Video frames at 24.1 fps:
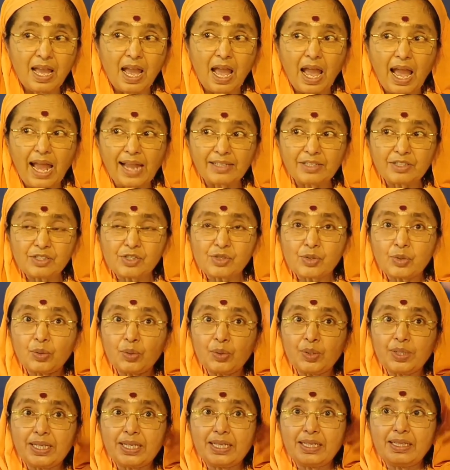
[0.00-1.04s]
And so
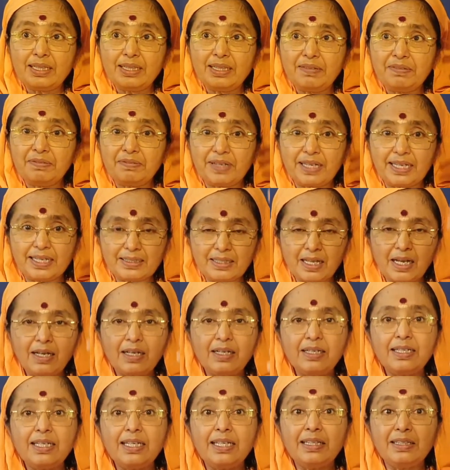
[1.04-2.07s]
in the
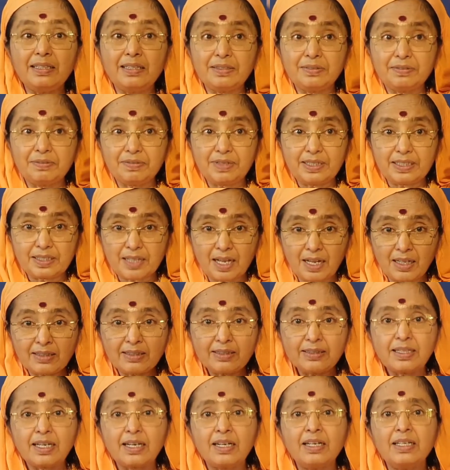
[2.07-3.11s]
Veda, in the
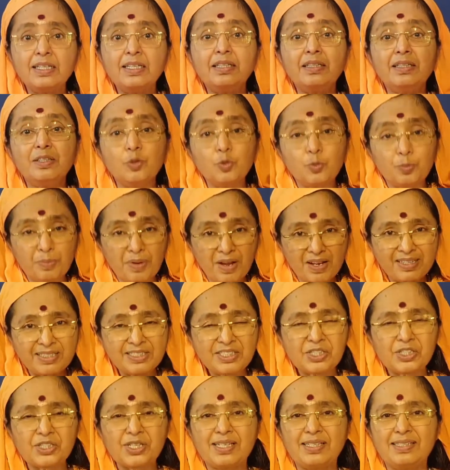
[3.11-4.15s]
Vedanta, in the
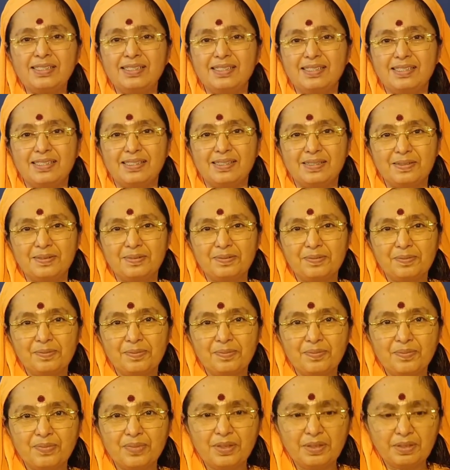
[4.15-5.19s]
Upanishads,
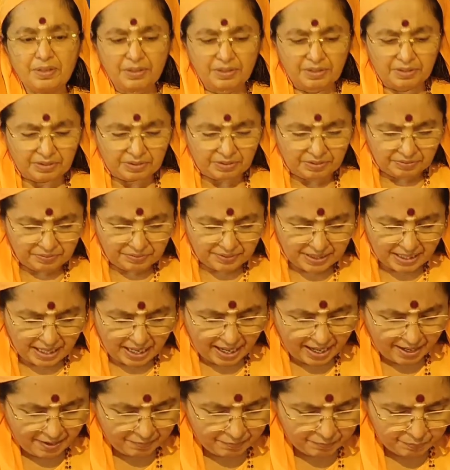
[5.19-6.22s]
we
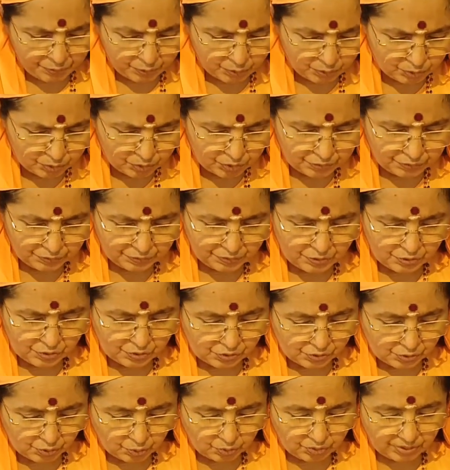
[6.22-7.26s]
have beautiful
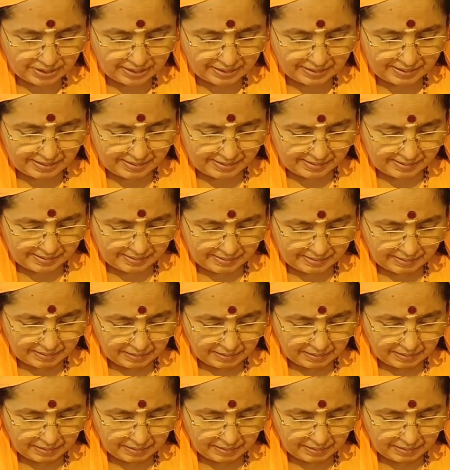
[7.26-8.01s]
stories